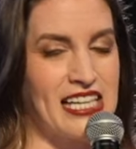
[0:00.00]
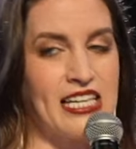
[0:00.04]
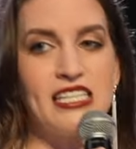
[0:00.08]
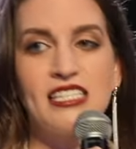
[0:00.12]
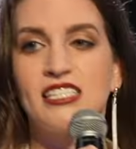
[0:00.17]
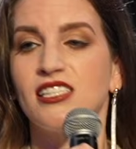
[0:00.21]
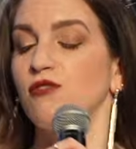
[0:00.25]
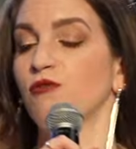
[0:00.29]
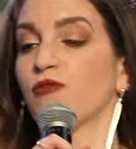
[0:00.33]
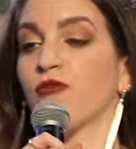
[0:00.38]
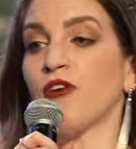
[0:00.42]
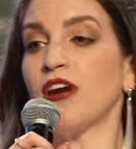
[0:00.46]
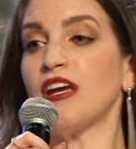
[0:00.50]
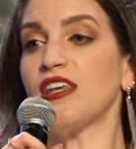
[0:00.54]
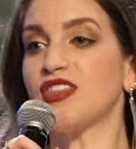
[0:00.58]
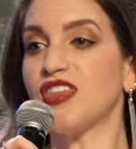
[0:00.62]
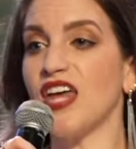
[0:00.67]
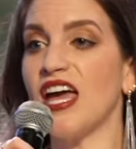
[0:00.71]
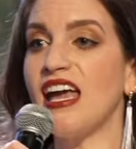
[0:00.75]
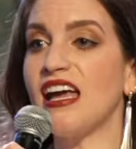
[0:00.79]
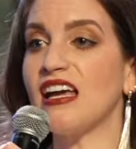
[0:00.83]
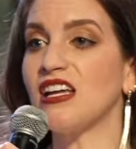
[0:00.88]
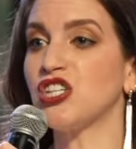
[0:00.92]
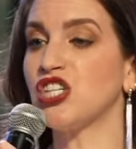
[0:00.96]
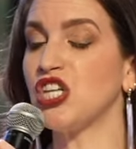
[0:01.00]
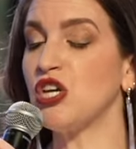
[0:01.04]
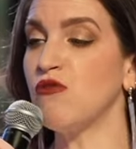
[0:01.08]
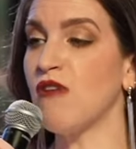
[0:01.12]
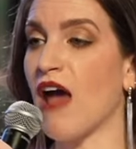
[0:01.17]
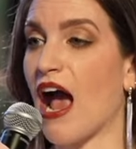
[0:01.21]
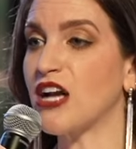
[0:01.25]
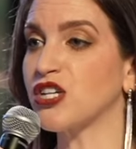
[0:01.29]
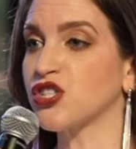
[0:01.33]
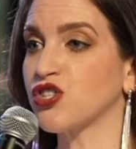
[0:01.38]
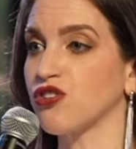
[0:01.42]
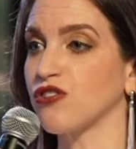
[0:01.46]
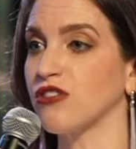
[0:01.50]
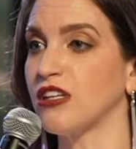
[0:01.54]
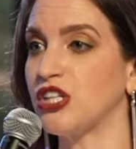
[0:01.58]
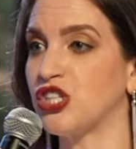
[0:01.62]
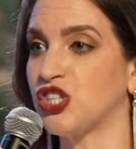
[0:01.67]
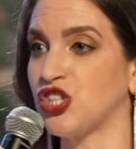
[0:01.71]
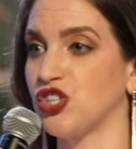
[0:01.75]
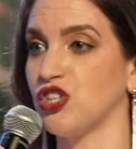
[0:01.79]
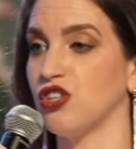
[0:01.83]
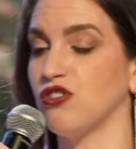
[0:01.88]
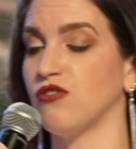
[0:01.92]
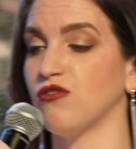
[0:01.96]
Because free things you naturally